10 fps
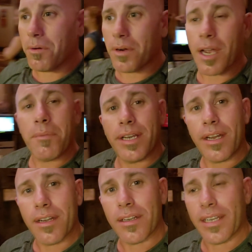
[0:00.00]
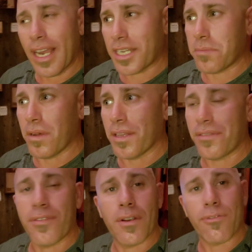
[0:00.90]
We're coming here next
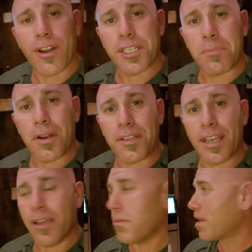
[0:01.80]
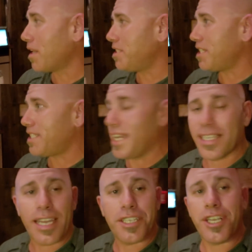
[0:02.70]
month for a friend's birthday. We're going to just
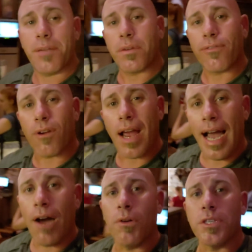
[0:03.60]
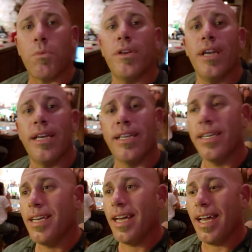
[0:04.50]
take that chamber for hours one night
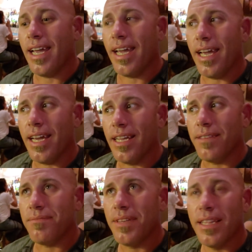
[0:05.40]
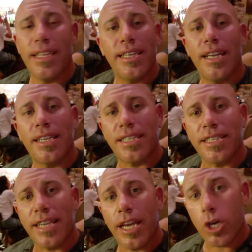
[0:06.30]
and us to
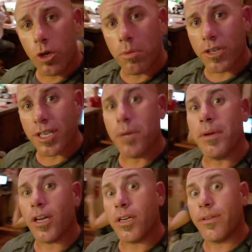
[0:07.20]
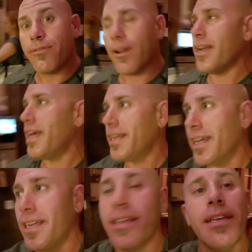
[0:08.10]
say Uber is going to be a good friend that night.